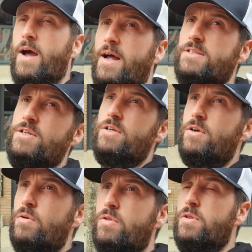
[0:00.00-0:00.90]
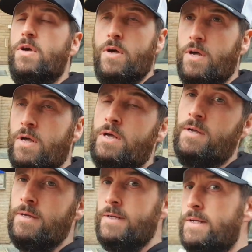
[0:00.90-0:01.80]
as a youth
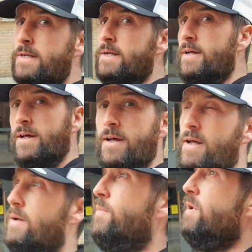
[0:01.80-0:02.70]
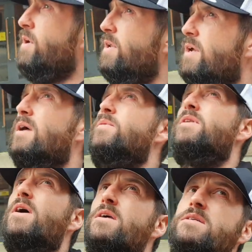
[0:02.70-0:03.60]
and my early clubbing
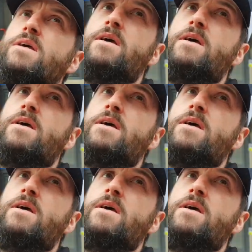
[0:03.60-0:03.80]
days,